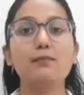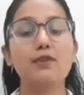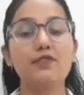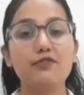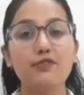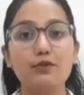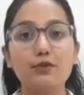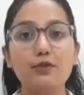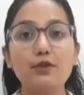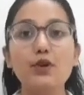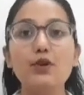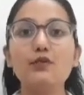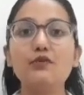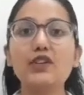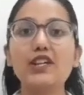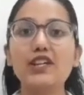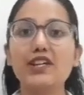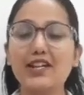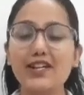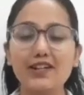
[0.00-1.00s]
Before
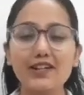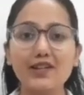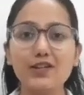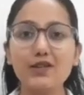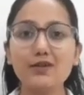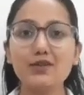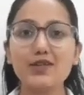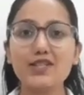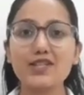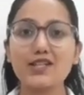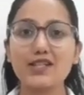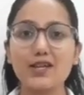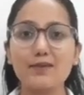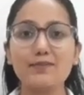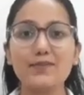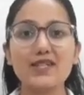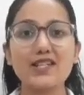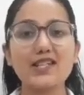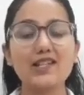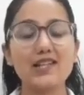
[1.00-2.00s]
we get into the
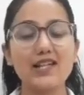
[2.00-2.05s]
steps,